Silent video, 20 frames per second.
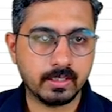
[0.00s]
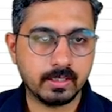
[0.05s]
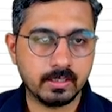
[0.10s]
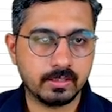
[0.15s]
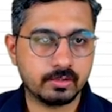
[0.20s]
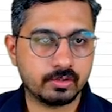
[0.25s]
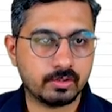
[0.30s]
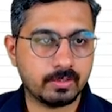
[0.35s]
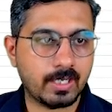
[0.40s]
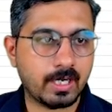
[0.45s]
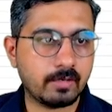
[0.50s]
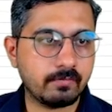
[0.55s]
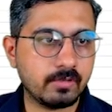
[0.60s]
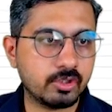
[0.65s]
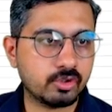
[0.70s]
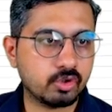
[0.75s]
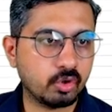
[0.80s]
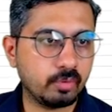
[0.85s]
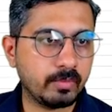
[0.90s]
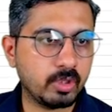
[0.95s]
So that will
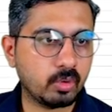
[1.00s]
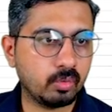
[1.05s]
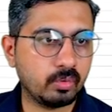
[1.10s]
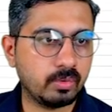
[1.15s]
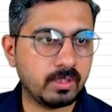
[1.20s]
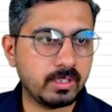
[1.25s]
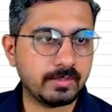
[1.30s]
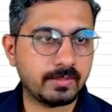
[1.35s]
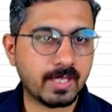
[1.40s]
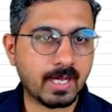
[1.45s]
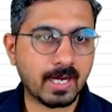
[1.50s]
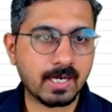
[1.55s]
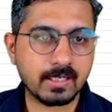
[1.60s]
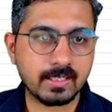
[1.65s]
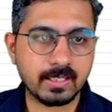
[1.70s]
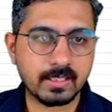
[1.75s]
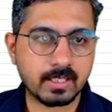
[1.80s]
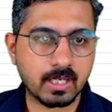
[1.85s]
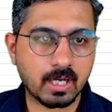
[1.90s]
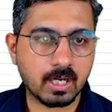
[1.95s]
show me only that
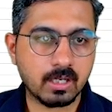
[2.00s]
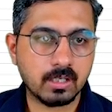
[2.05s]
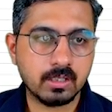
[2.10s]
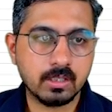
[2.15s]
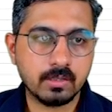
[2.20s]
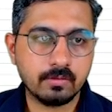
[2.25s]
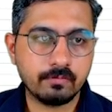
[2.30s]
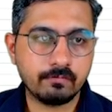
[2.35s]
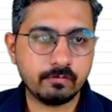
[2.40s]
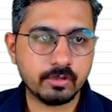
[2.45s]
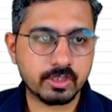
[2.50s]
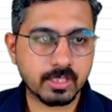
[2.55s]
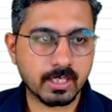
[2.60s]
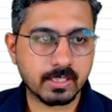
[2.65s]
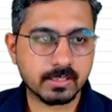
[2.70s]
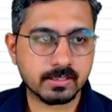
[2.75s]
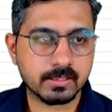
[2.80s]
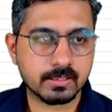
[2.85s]
data which has